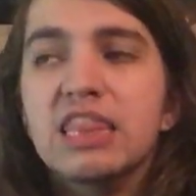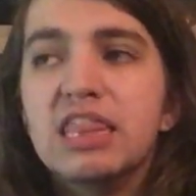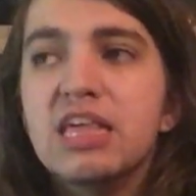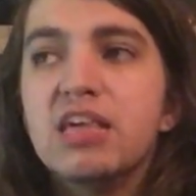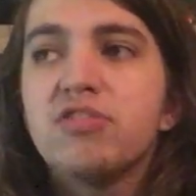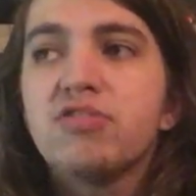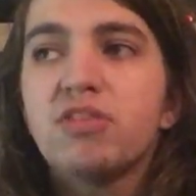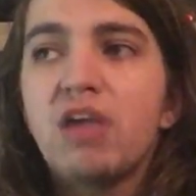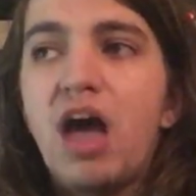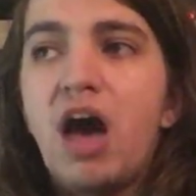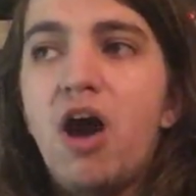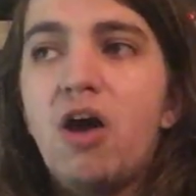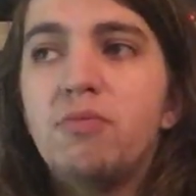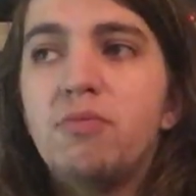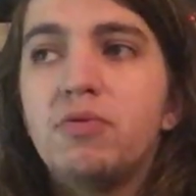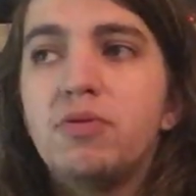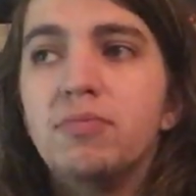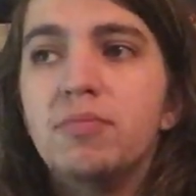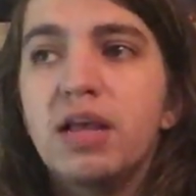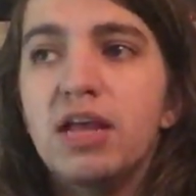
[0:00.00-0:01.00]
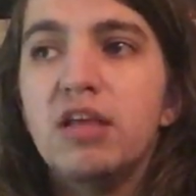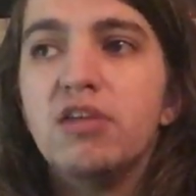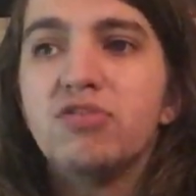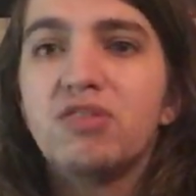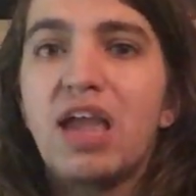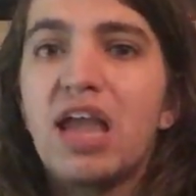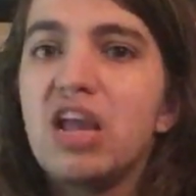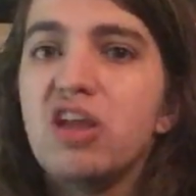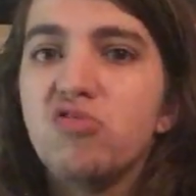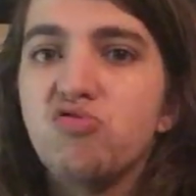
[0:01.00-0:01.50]
This album
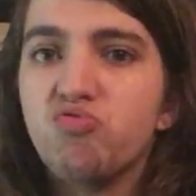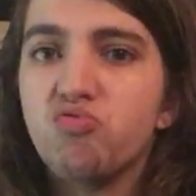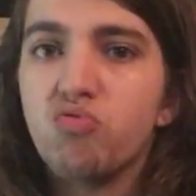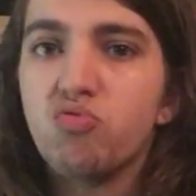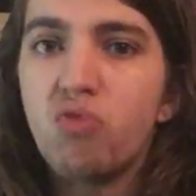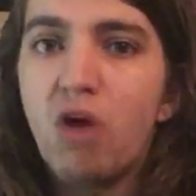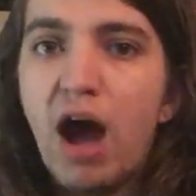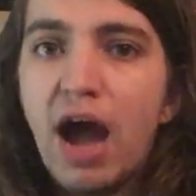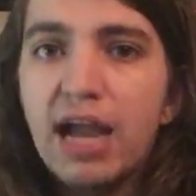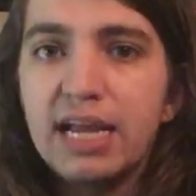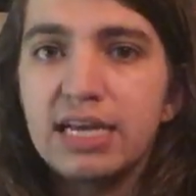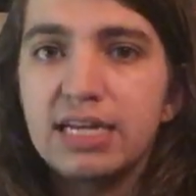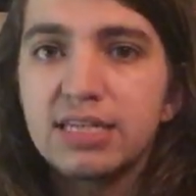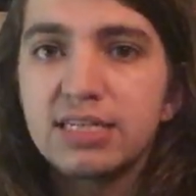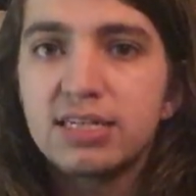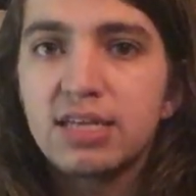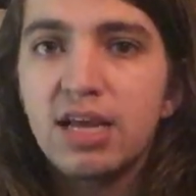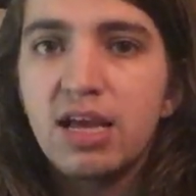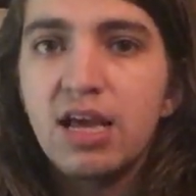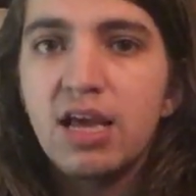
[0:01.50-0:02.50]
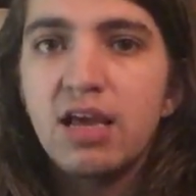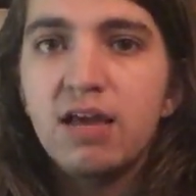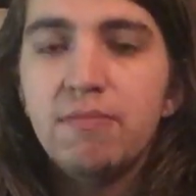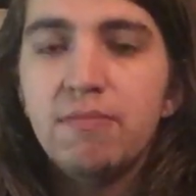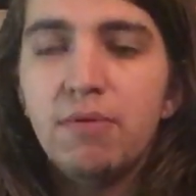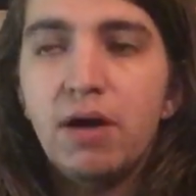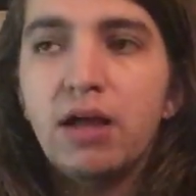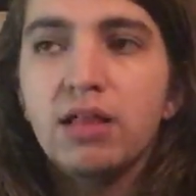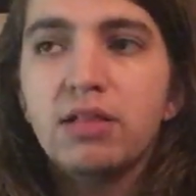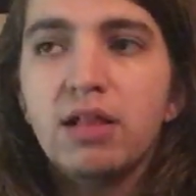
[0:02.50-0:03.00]
is a riot.
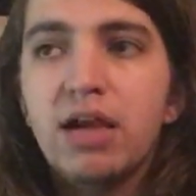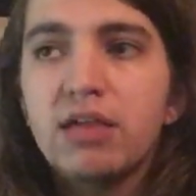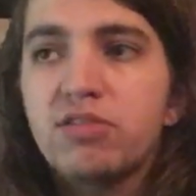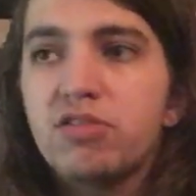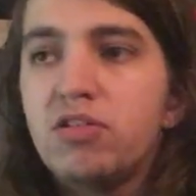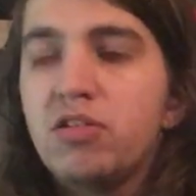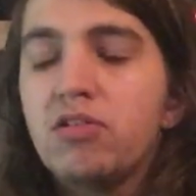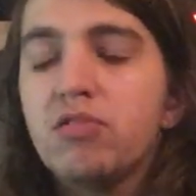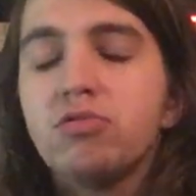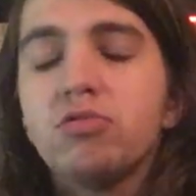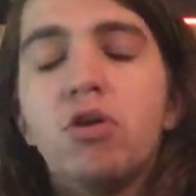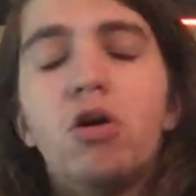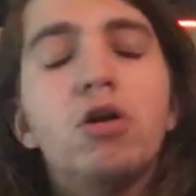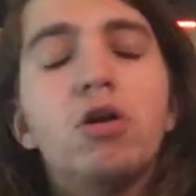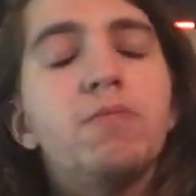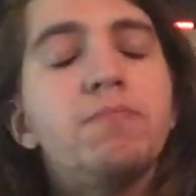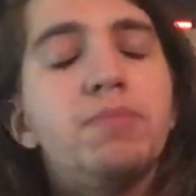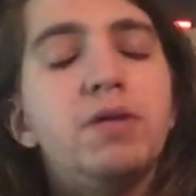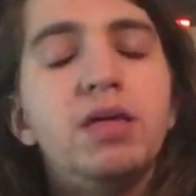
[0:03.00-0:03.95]
I, I see a lot of